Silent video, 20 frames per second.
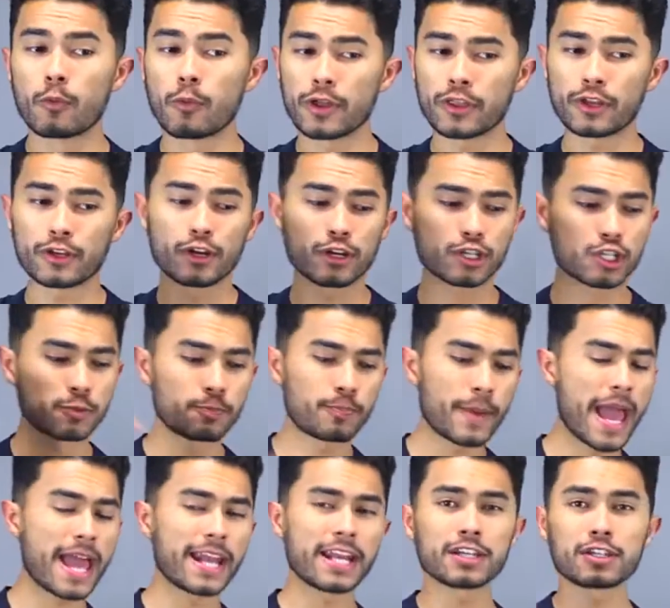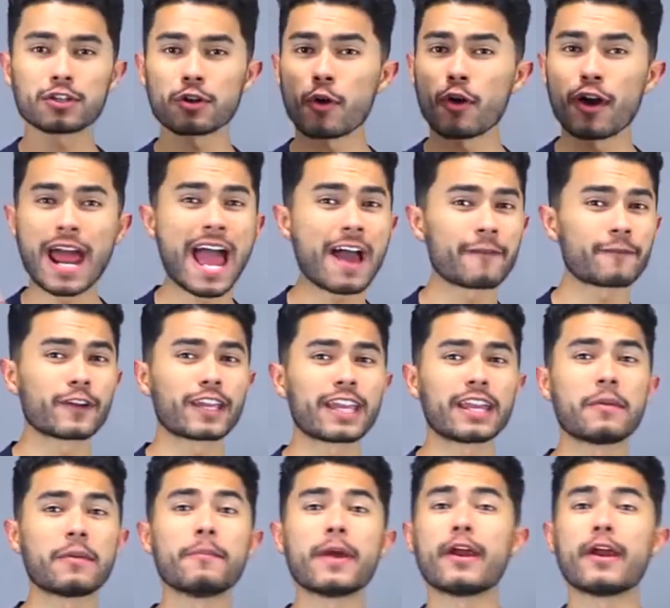Whether you're Spanish or
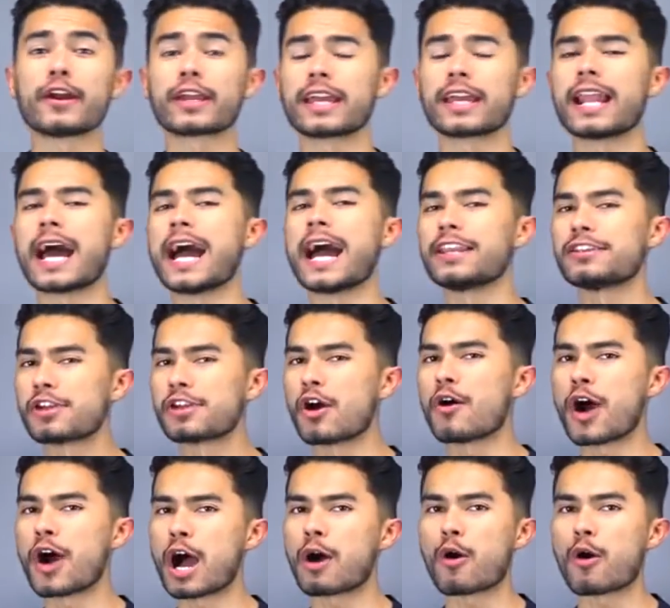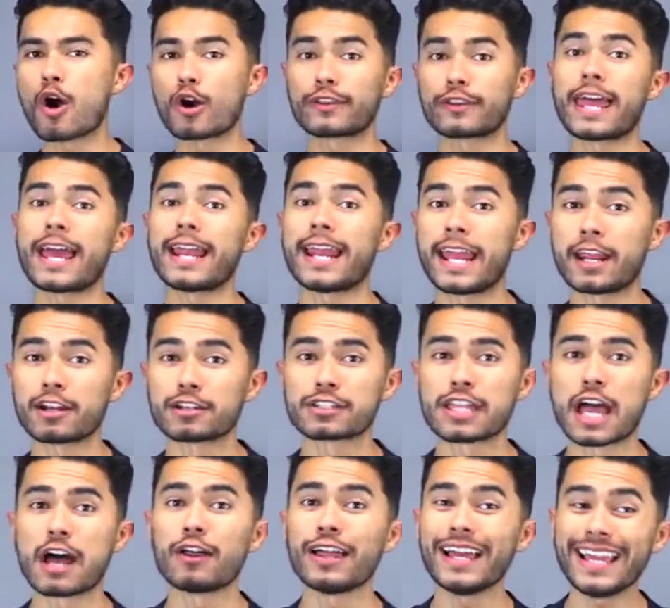African American, I know how hard that
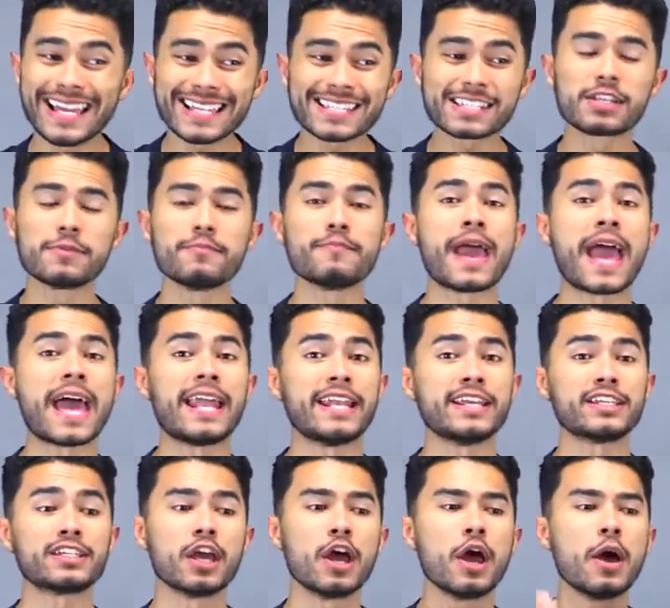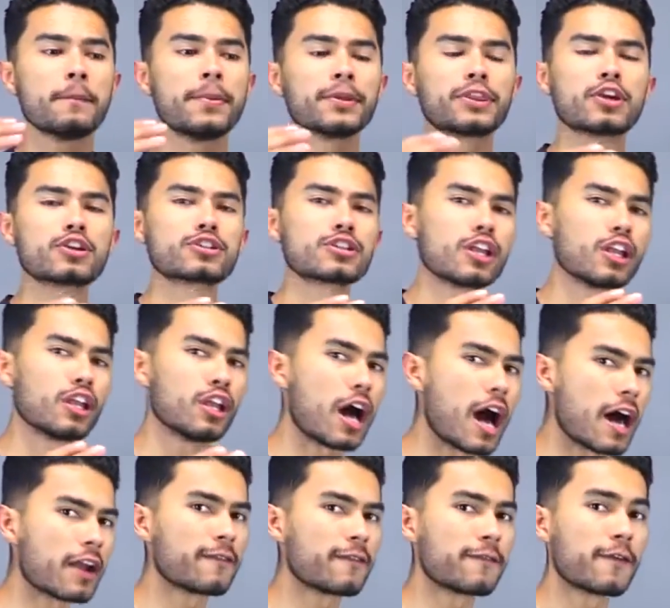hairstyle is to manage, but there's a
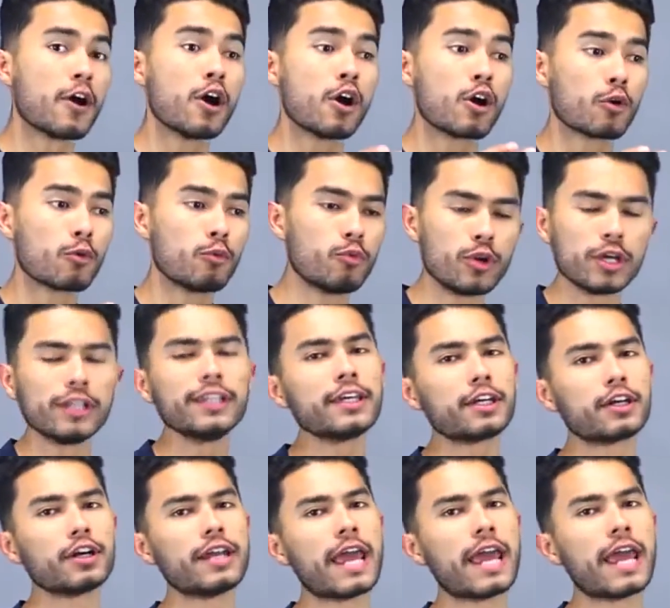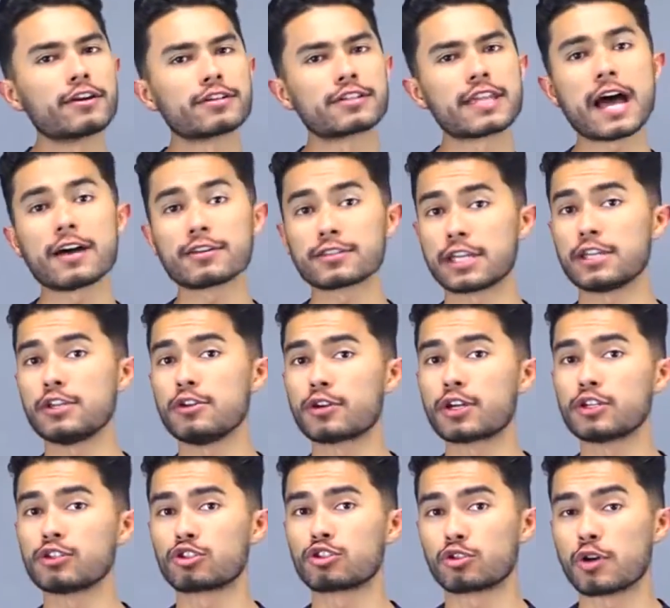lot of really good hairstyles that you
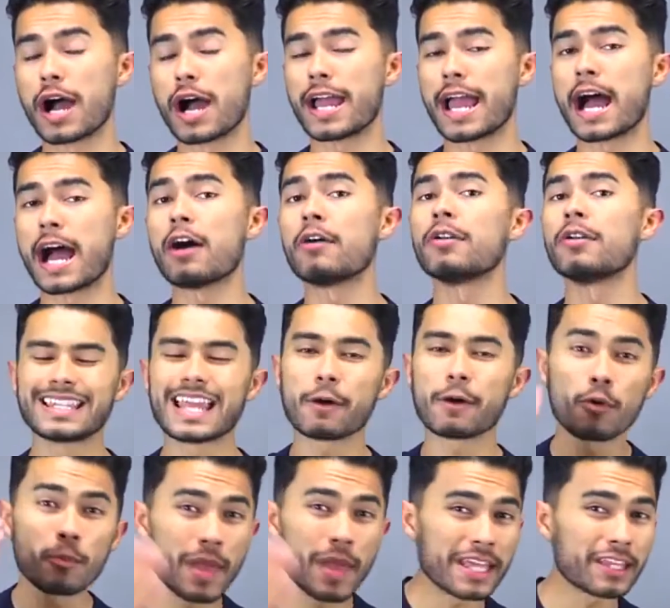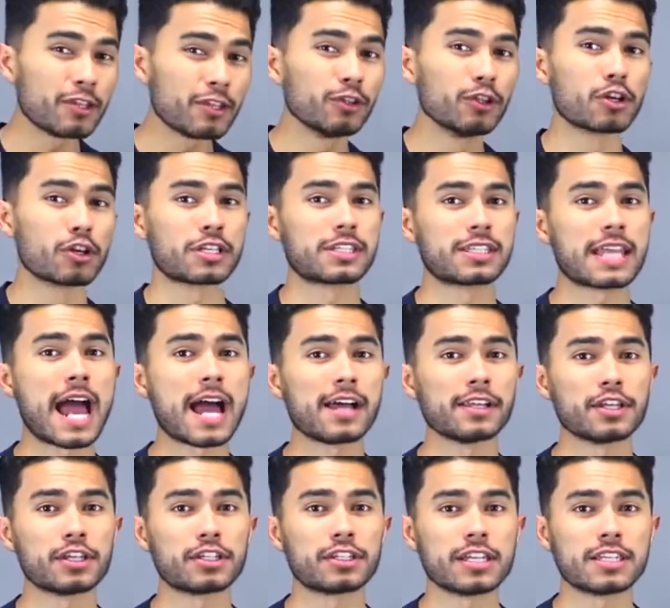can try out that will make you look
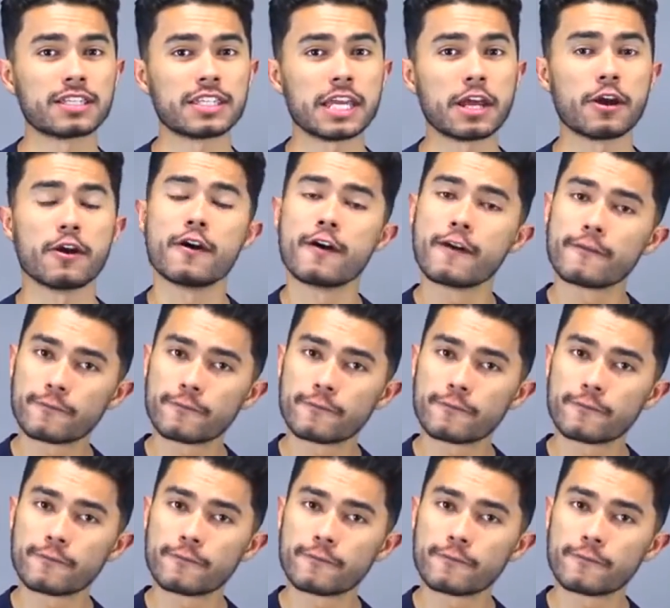stylish this year.